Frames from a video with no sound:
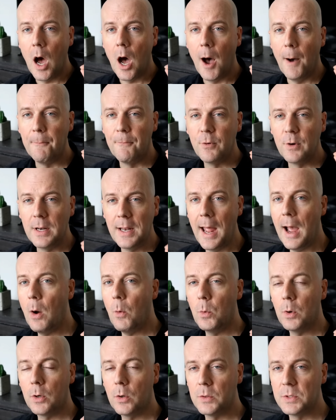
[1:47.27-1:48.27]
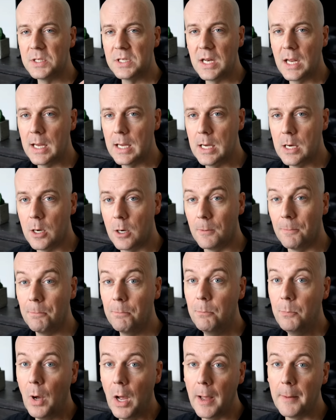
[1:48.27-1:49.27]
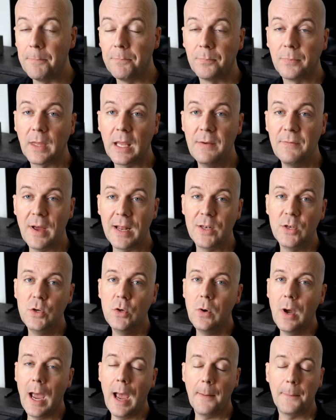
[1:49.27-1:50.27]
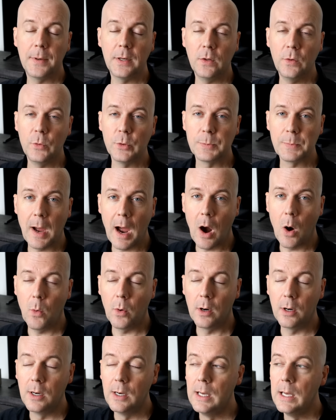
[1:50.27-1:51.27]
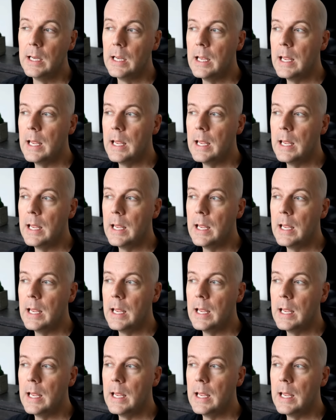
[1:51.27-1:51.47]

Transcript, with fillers: Um, for now, we're going to stay here. But if I do happen to lose power,